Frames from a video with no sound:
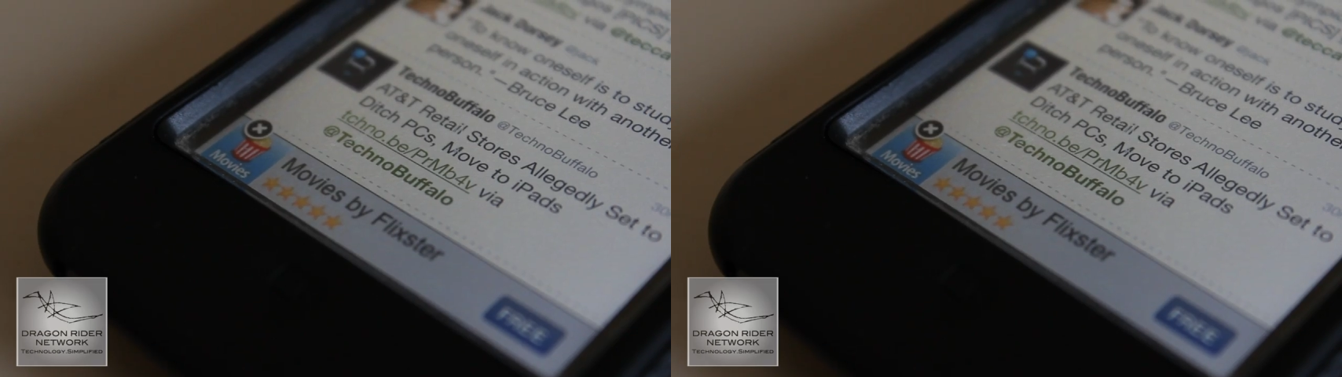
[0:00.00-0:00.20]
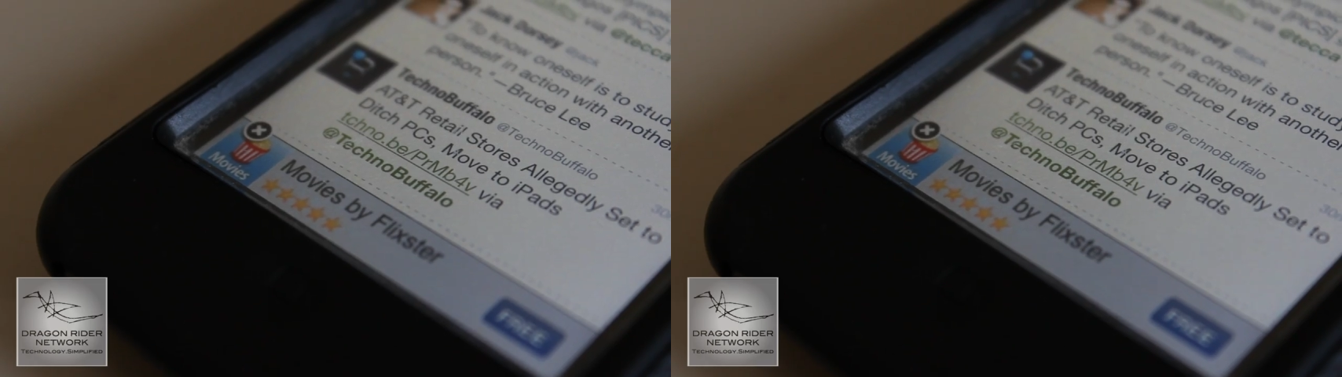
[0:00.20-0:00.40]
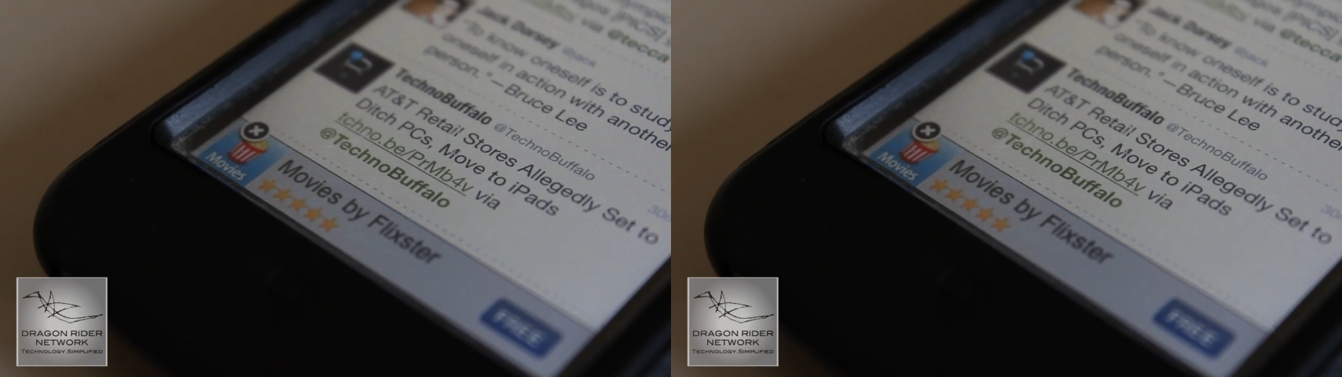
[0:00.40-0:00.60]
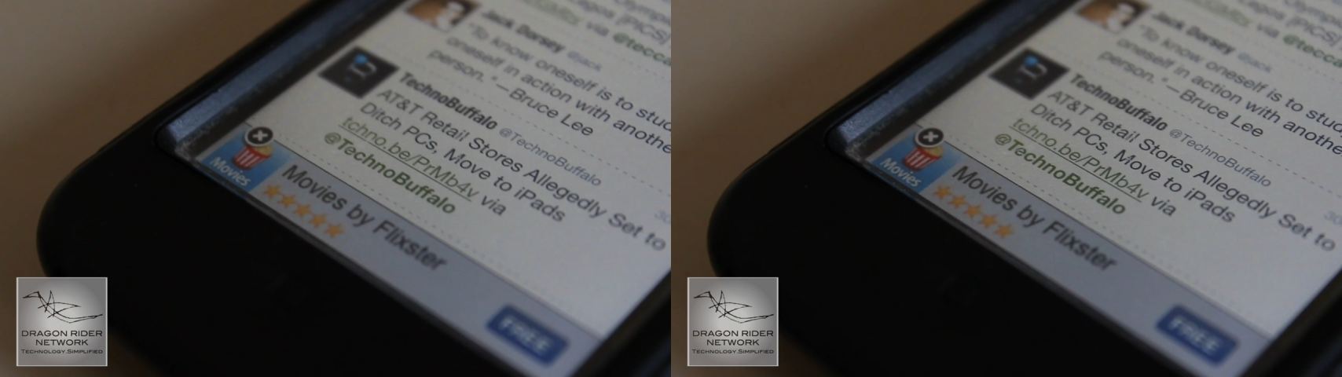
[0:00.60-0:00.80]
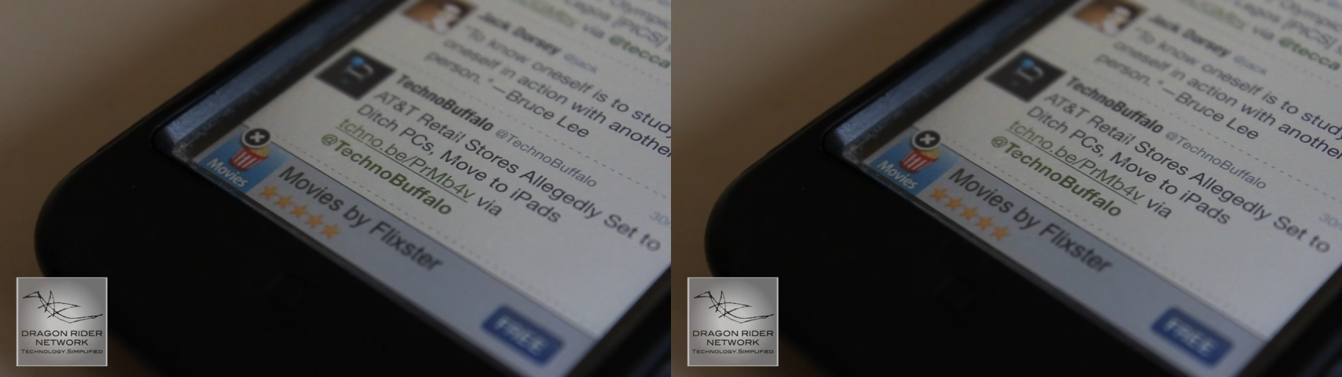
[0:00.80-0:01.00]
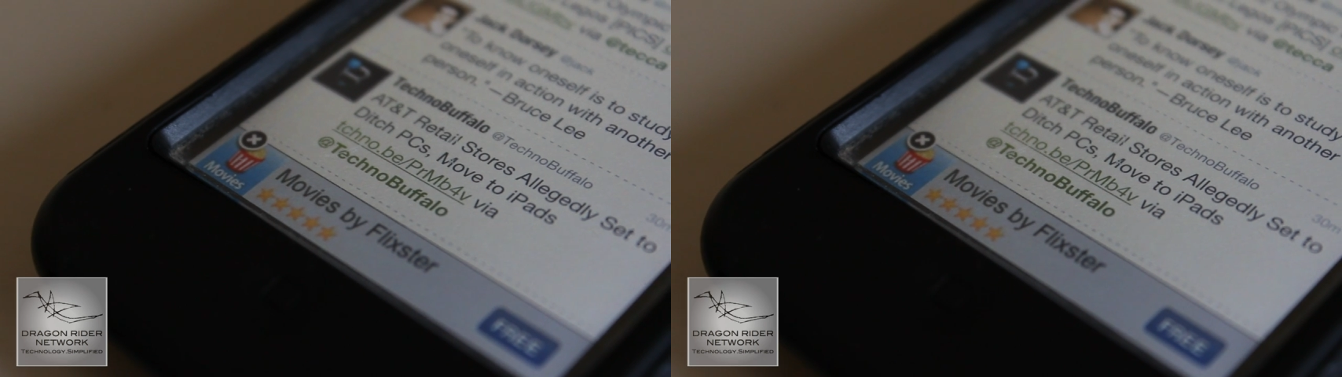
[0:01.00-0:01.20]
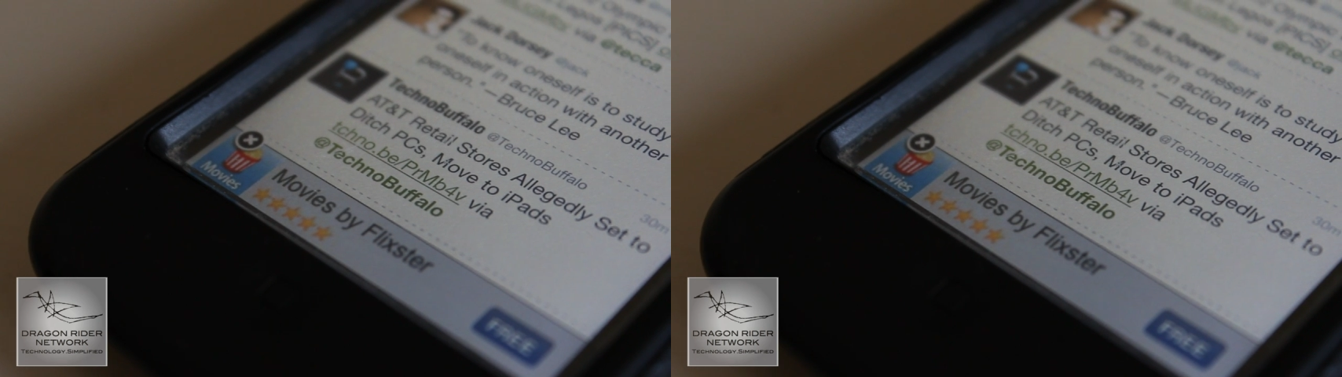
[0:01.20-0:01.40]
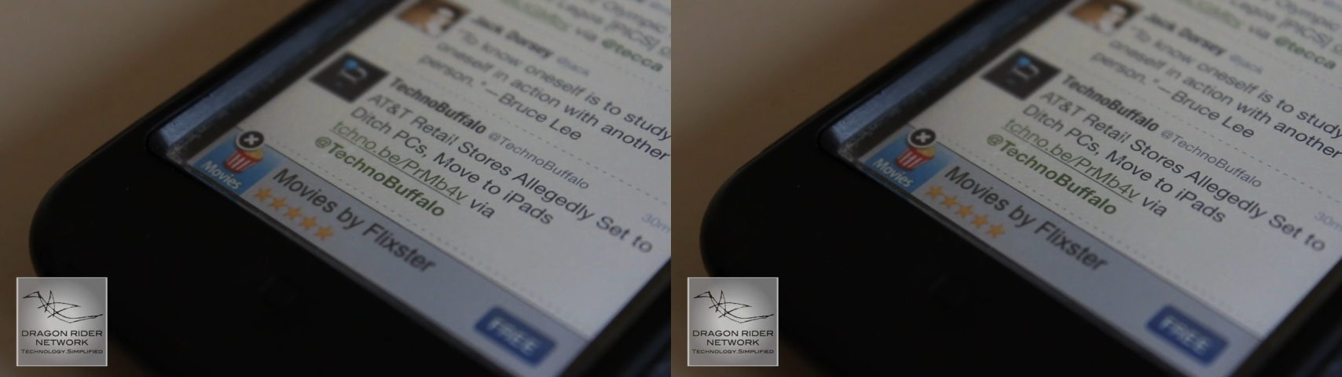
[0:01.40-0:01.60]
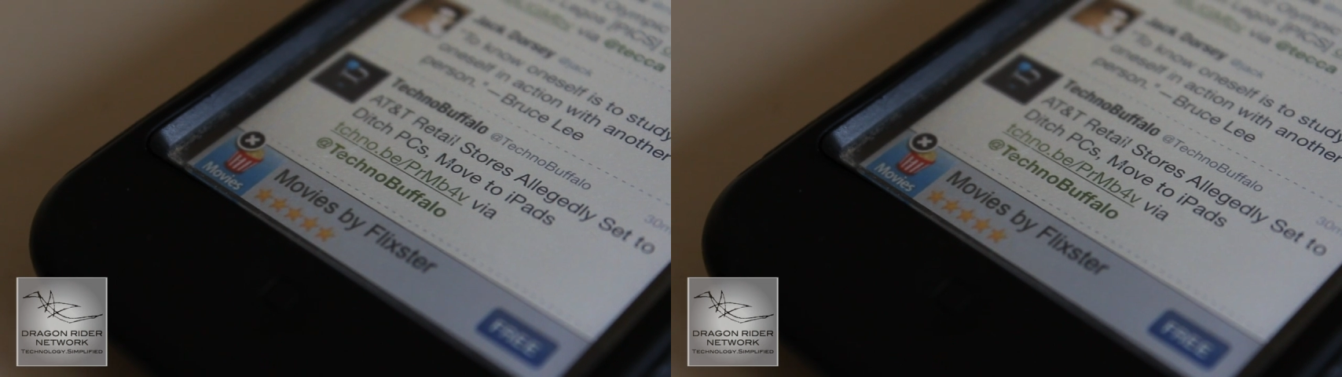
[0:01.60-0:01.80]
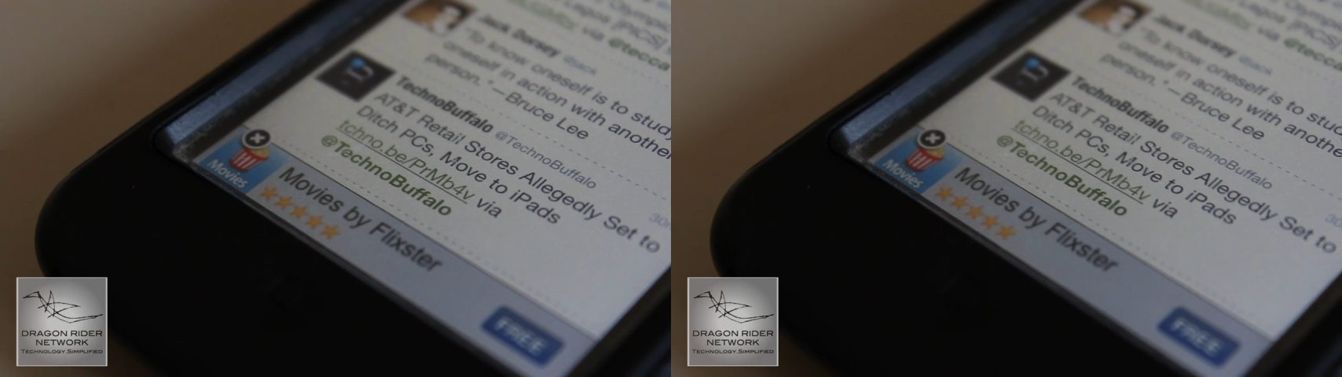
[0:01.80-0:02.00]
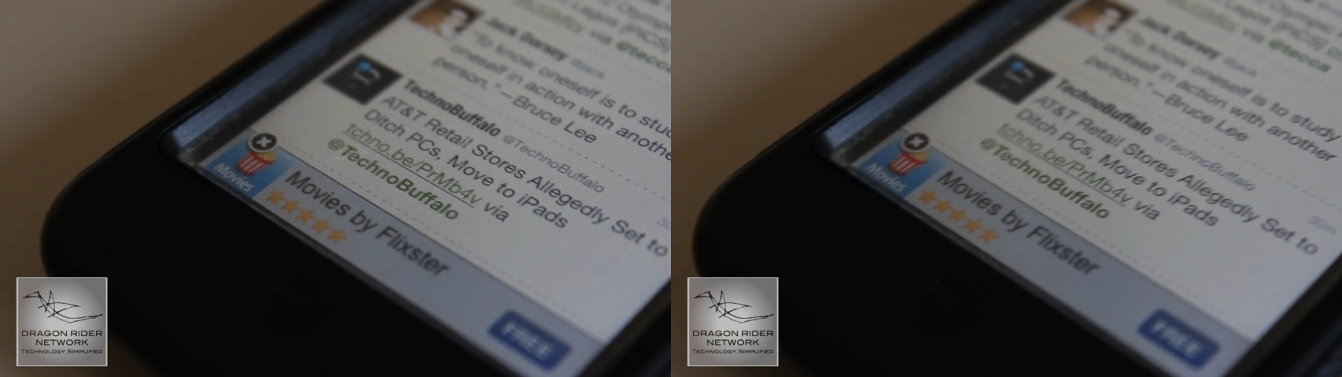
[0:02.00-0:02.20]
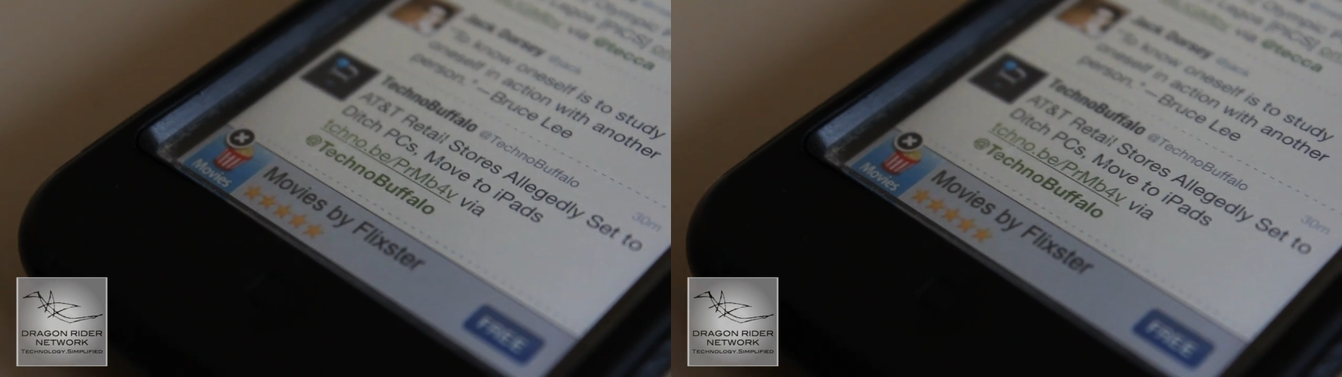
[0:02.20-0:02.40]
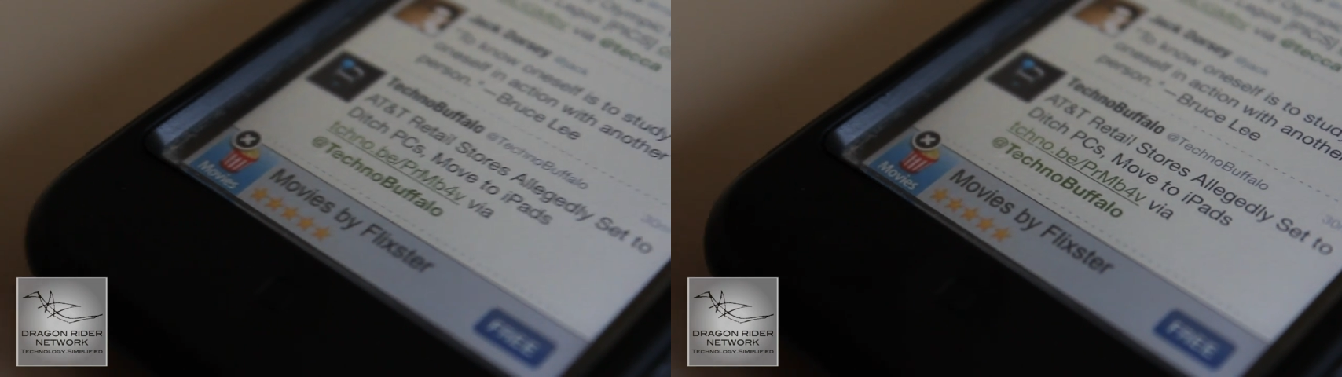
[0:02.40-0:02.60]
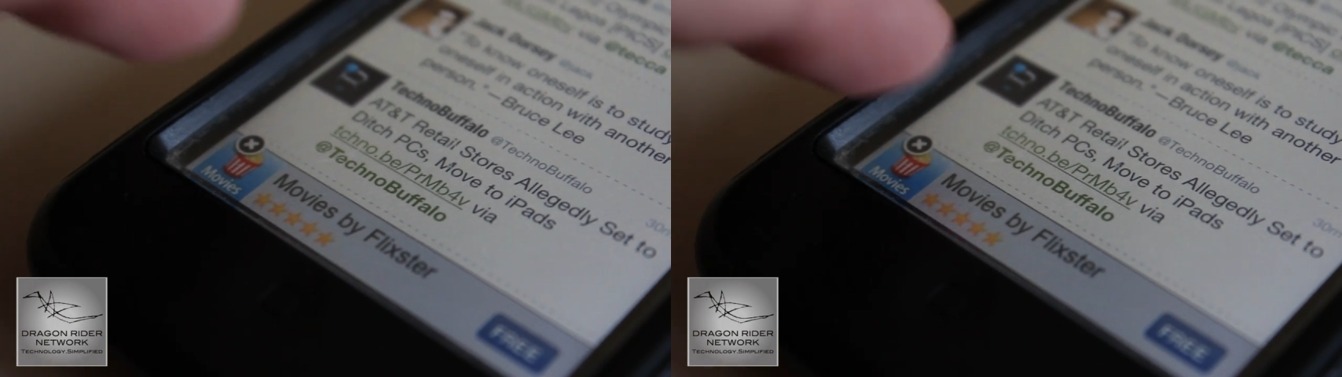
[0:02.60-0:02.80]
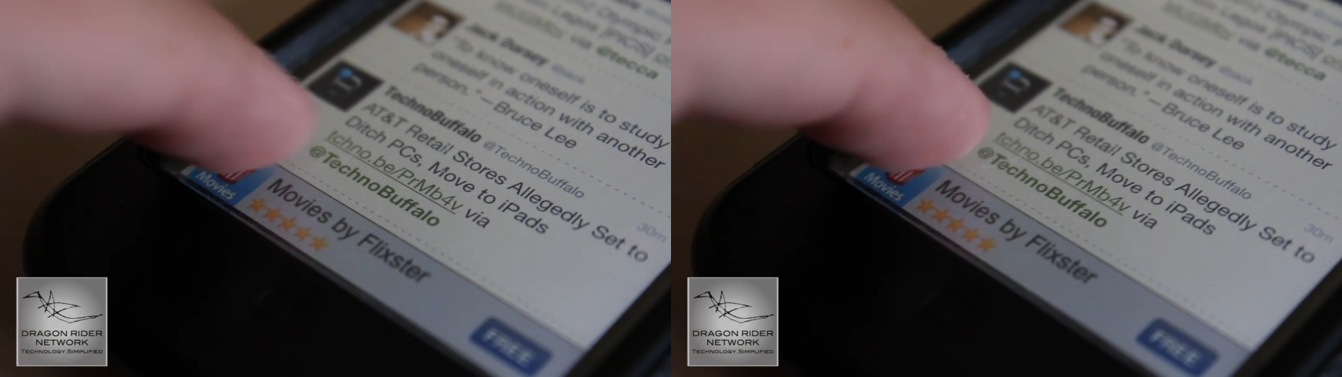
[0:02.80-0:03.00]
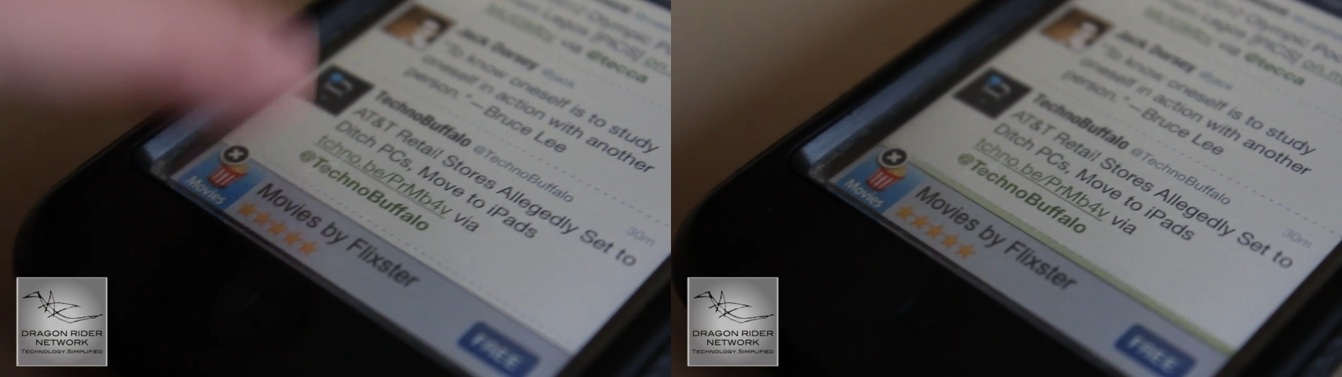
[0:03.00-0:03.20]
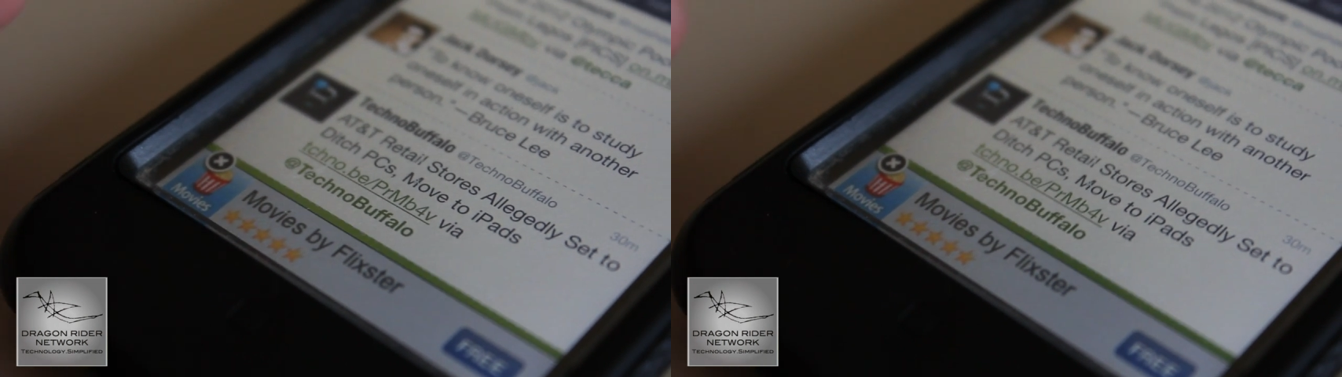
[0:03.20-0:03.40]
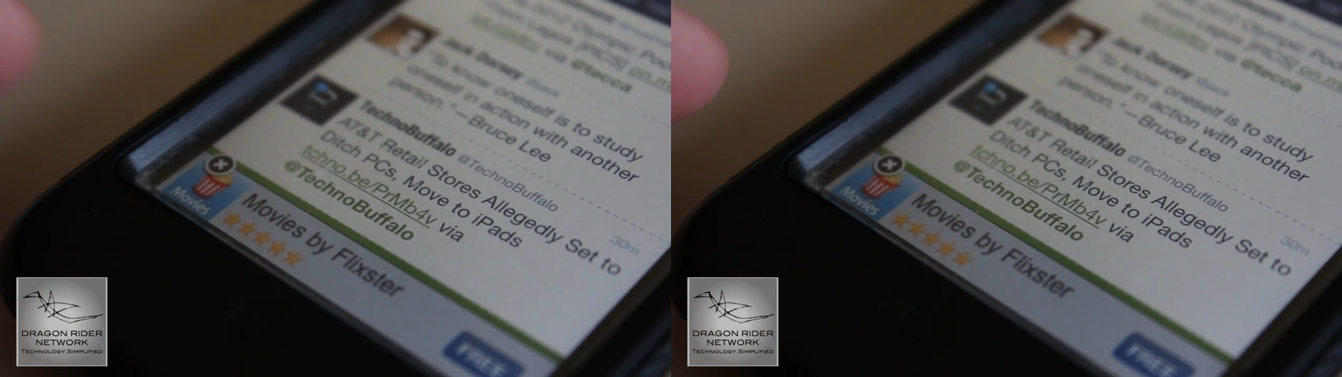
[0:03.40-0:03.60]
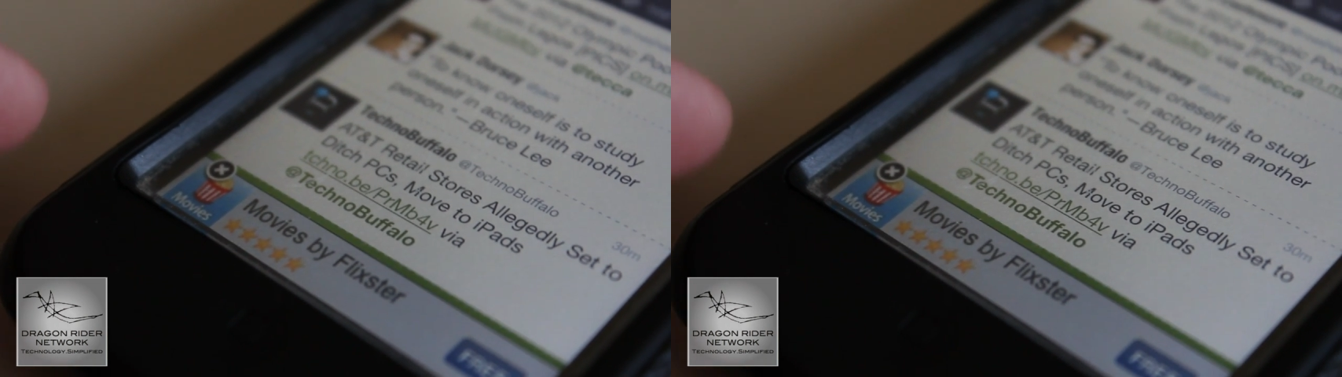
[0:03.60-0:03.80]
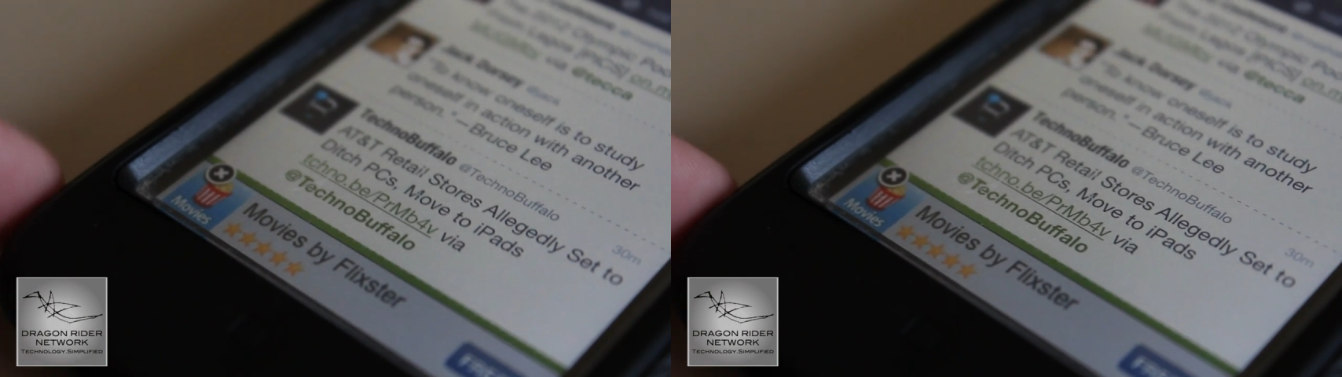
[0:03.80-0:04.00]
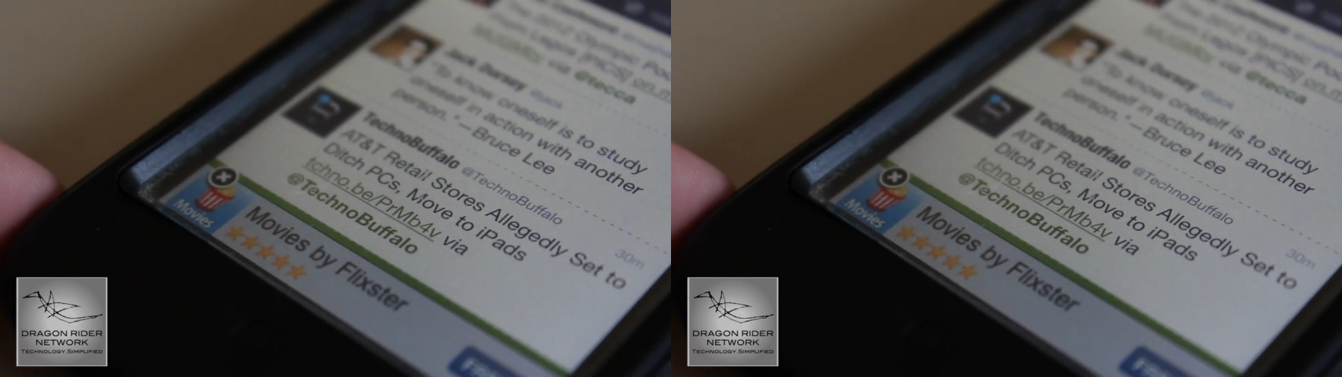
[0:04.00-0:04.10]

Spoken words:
[unreadable: no face in view]